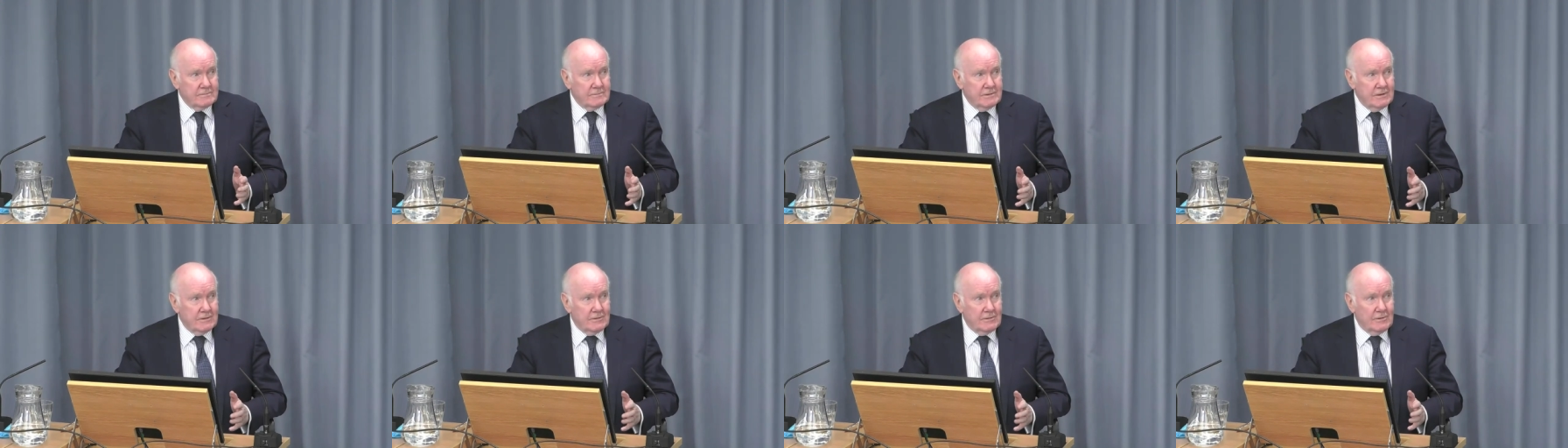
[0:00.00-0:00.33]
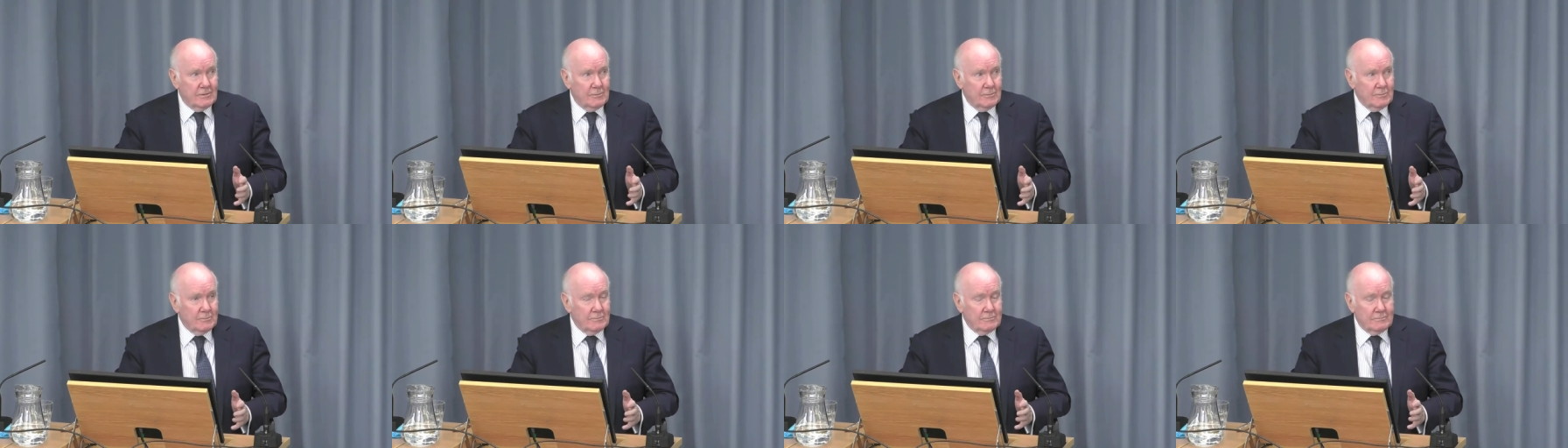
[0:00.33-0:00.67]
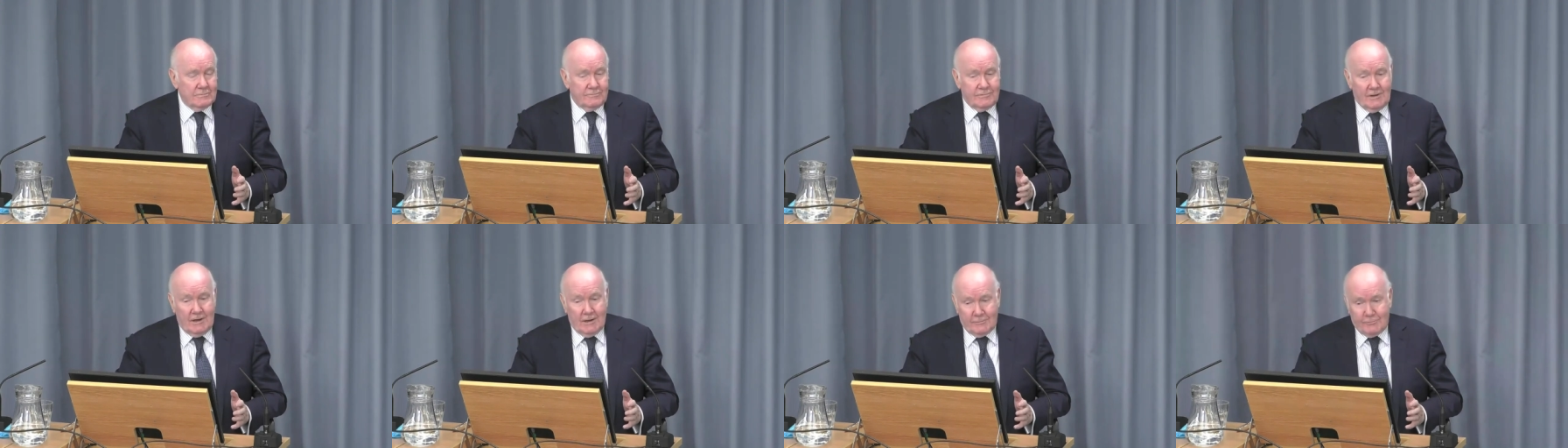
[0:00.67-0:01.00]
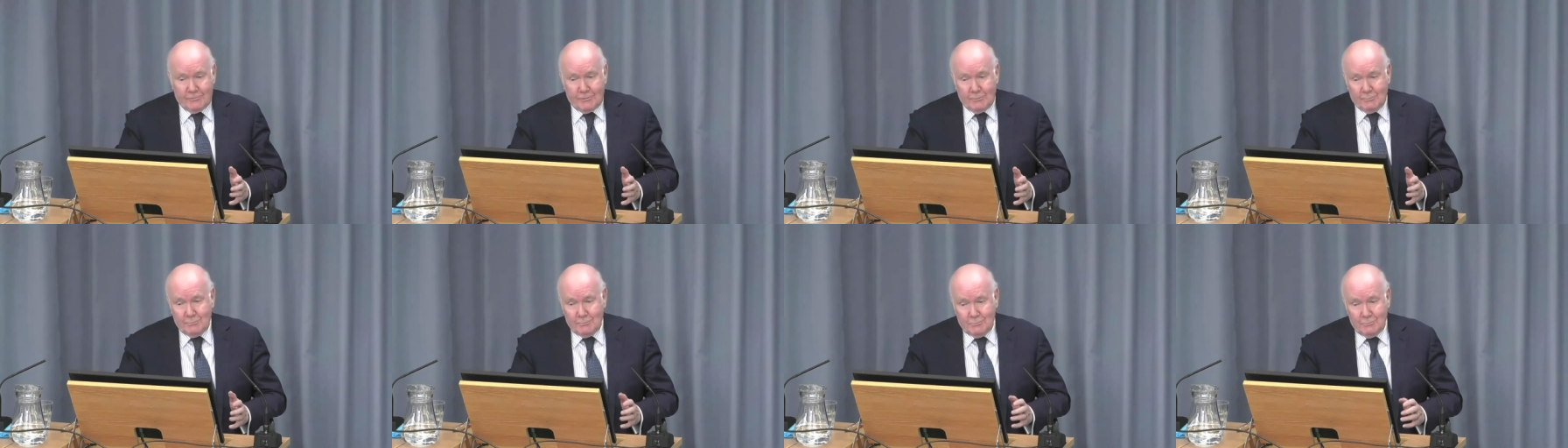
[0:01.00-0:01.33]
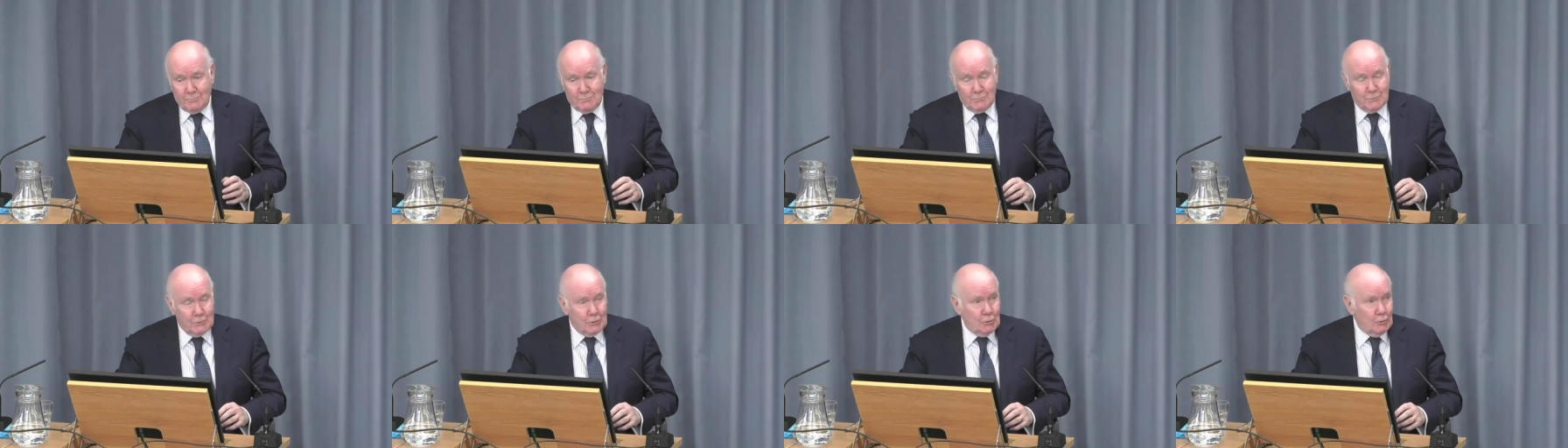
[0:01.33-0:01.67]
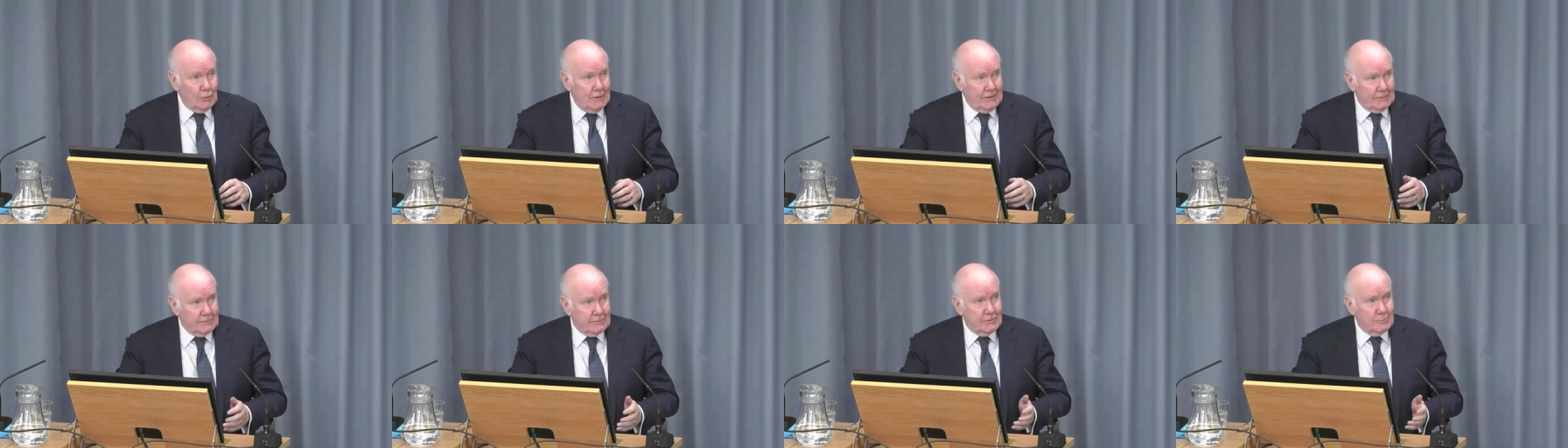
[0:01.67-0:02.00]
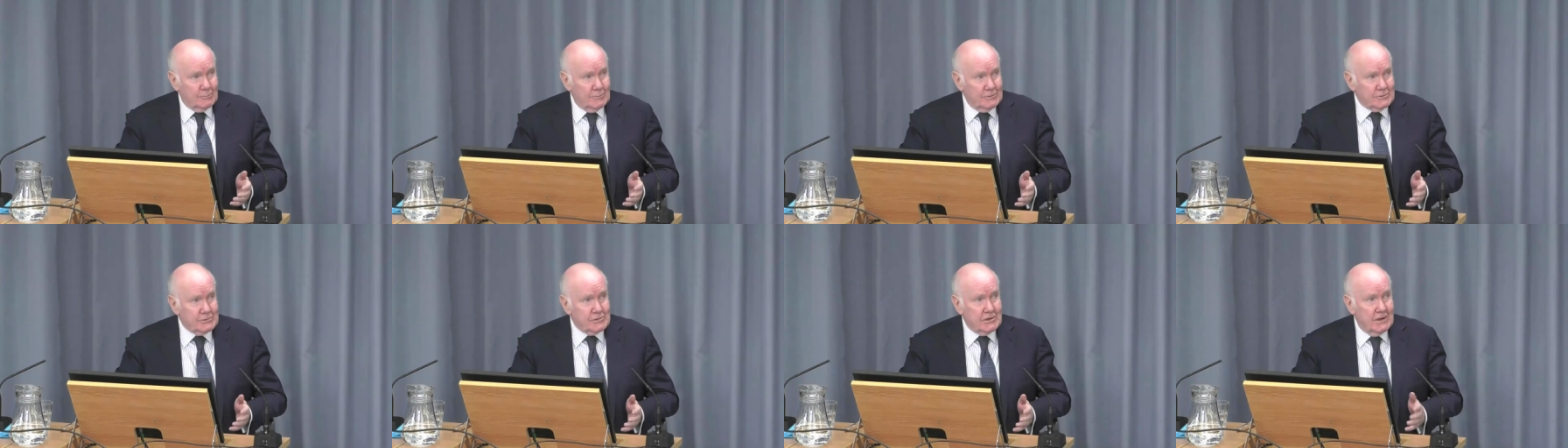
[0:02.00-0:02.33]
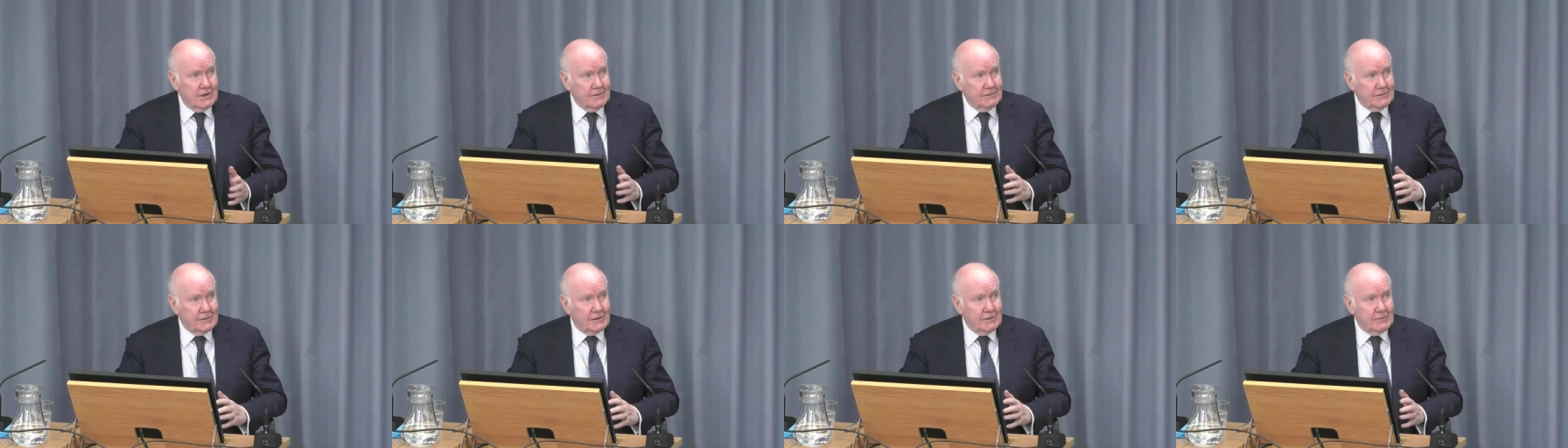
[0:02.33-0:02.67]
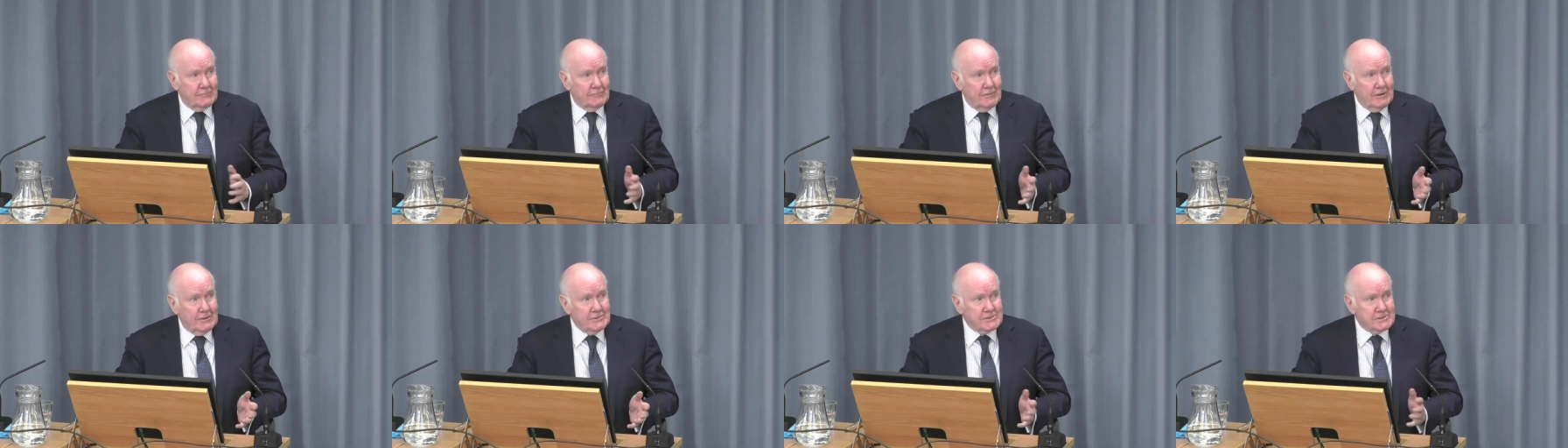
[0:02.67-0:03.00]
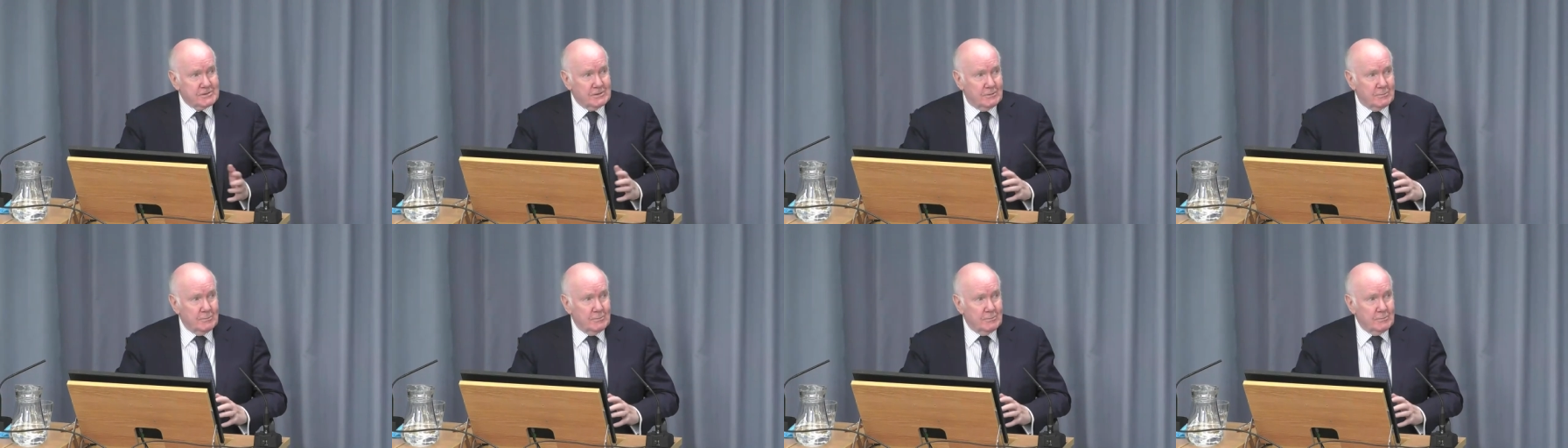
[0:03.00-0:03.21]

you know, far from going to them and trying to convince